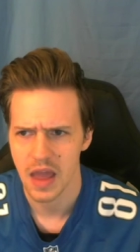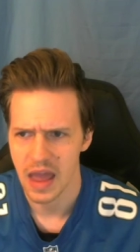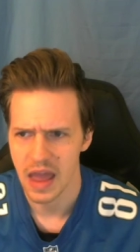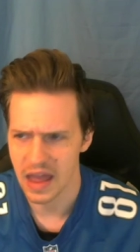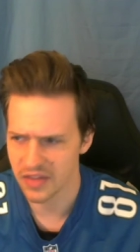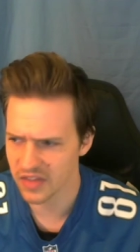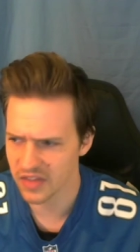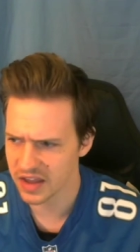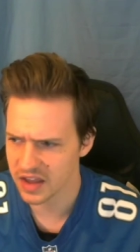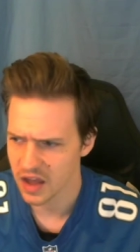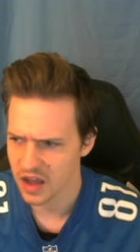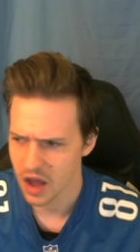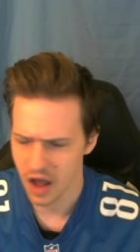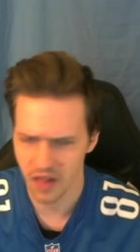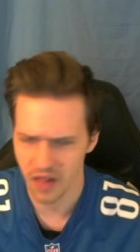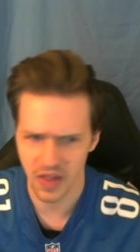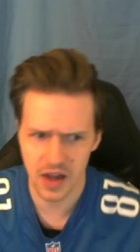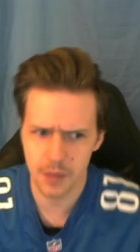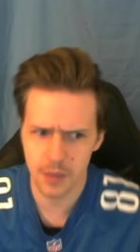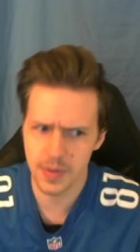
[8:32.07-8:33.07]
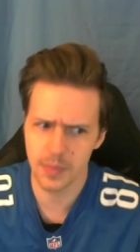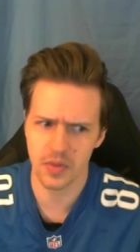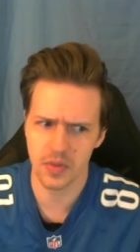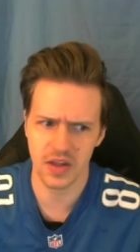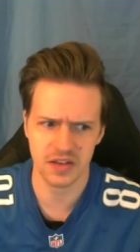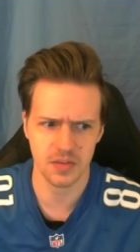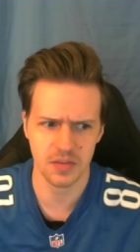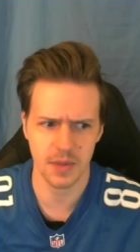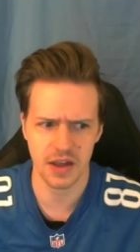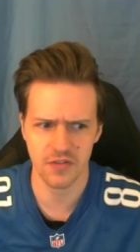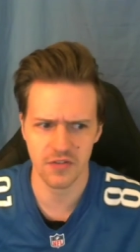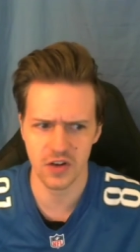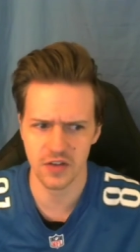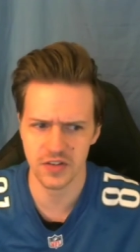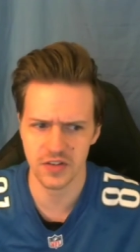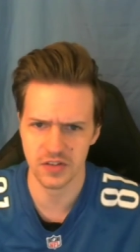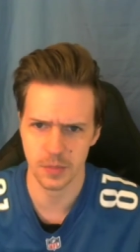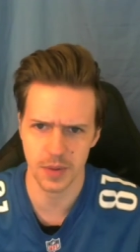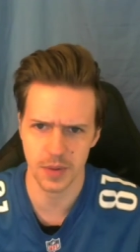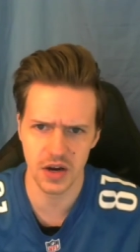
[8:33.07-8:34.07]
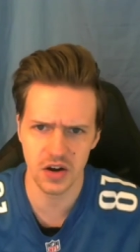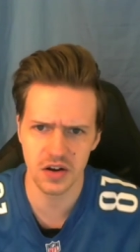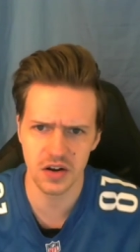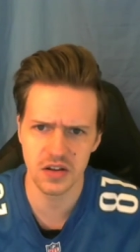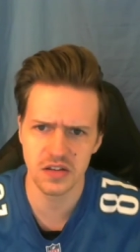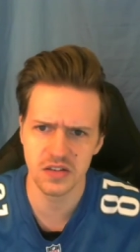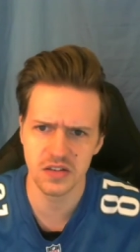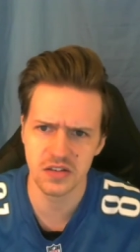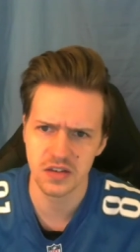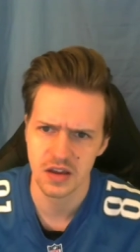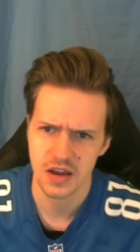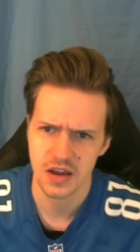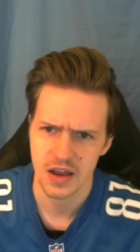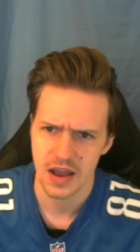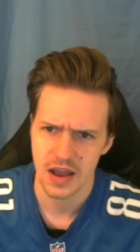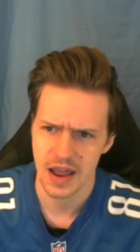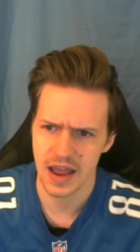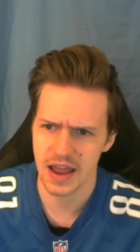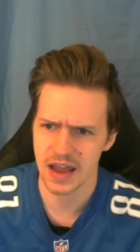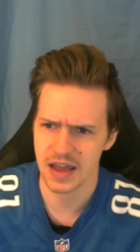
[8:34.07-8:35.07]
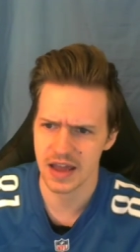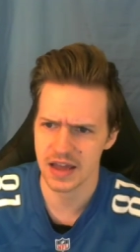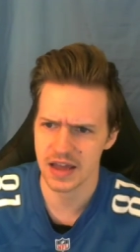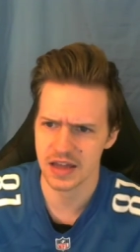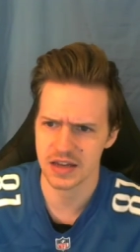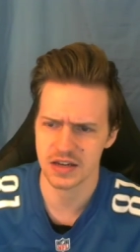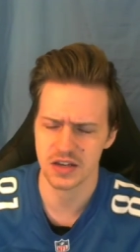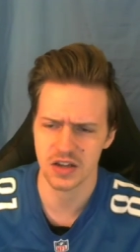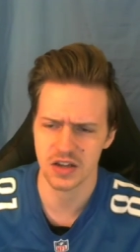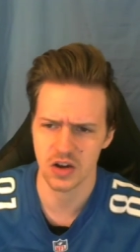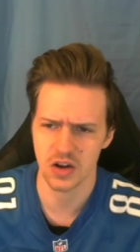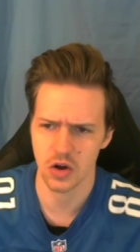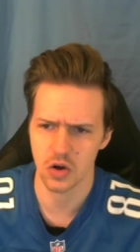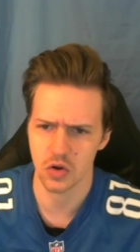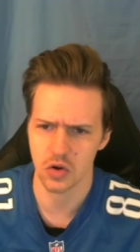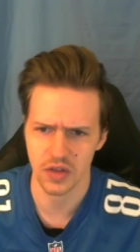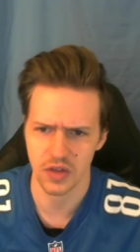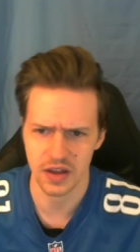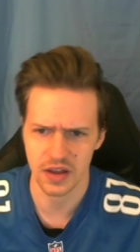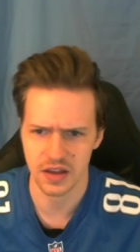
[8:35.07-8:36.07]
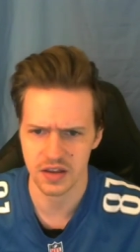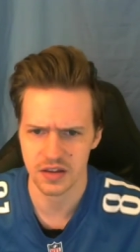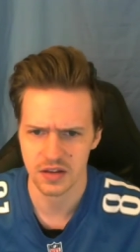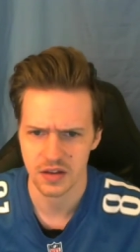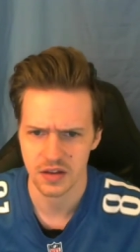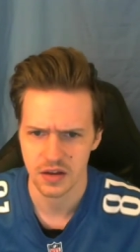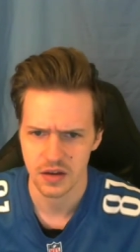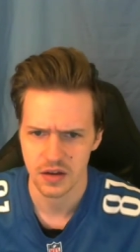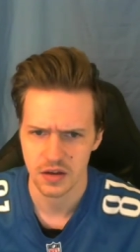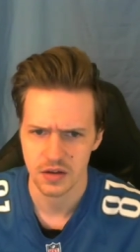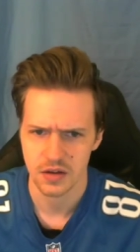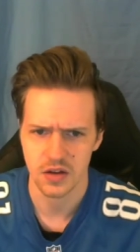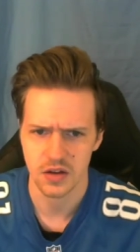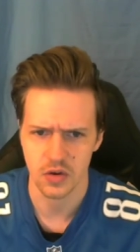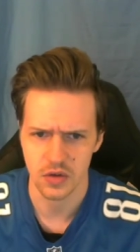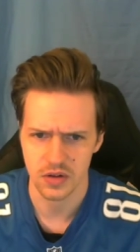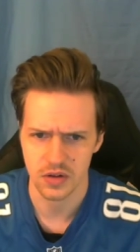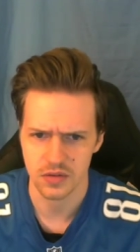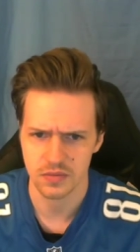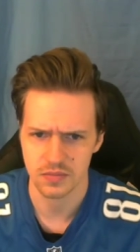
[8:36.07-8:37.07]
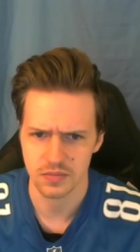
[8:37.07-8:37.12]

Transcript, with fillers: And like a lot of people like to make fun of his appearance and you know like you know